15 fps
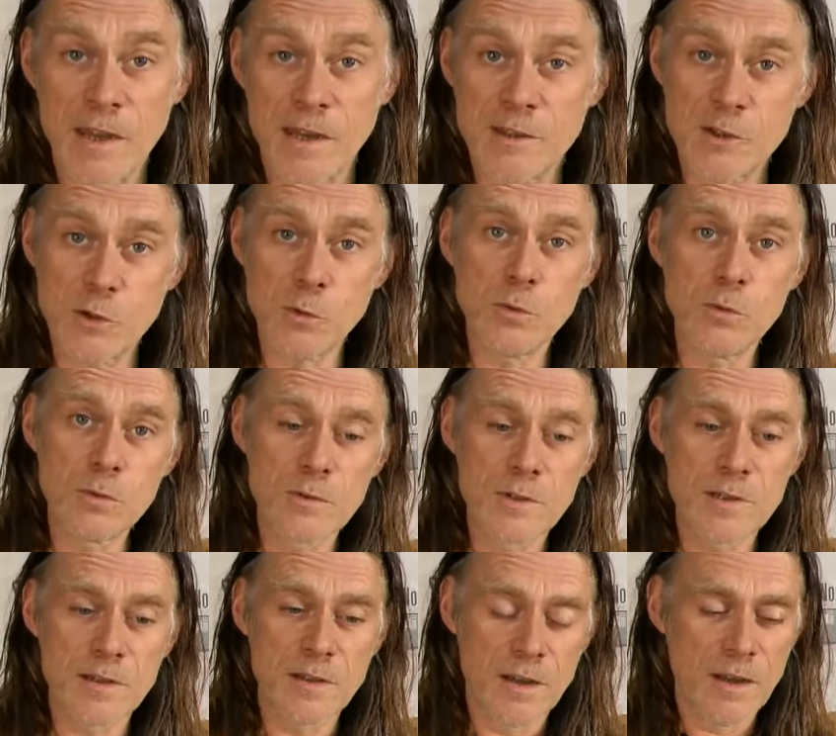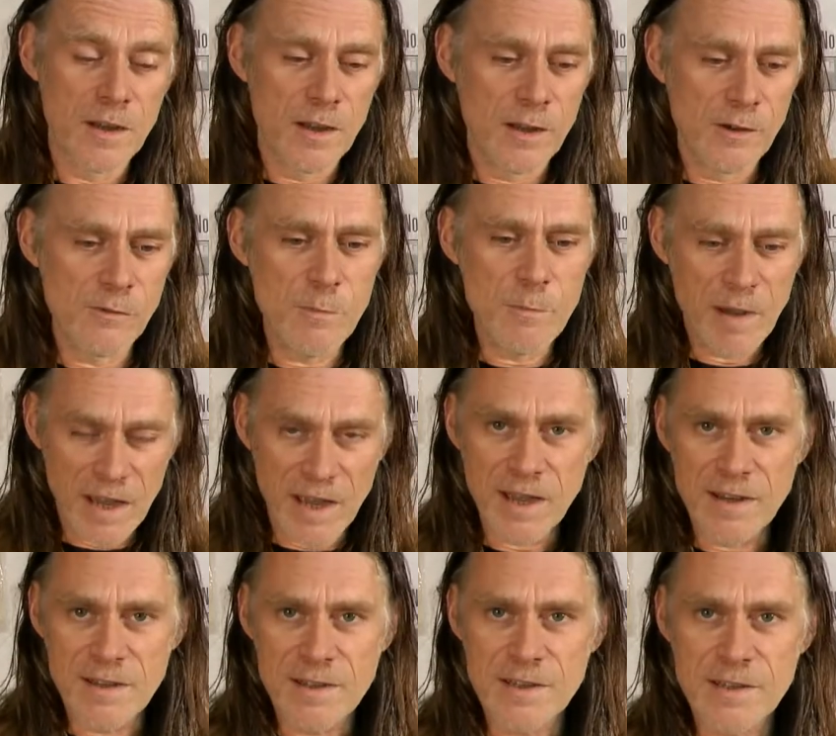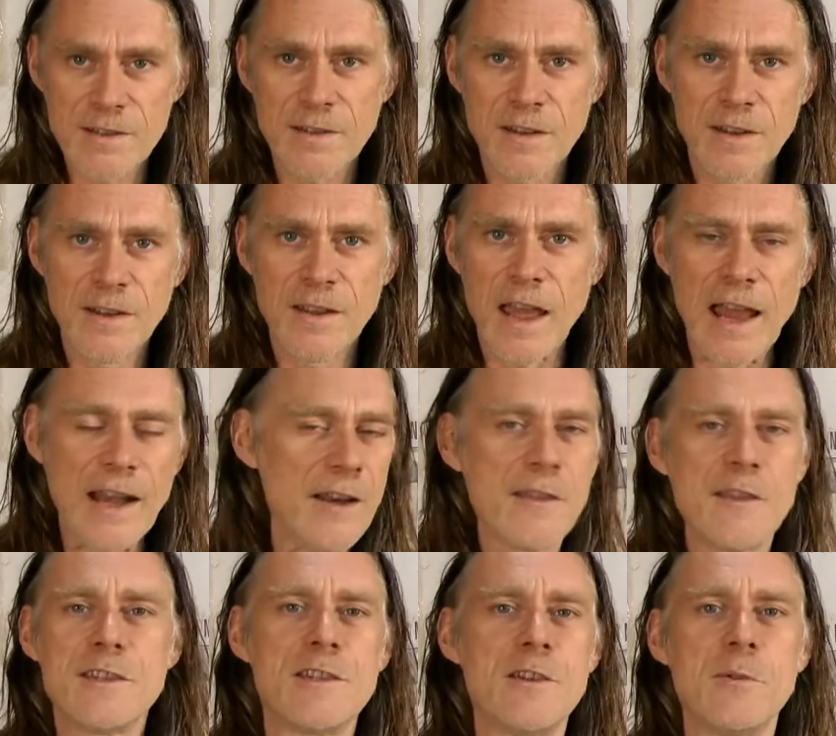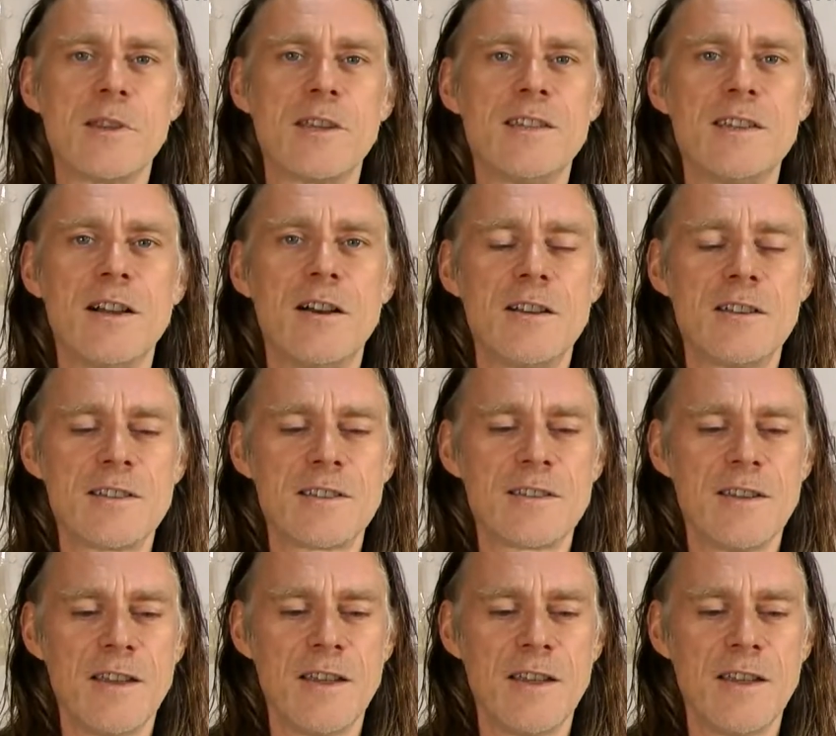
tools, repairs, anything to do with guitars,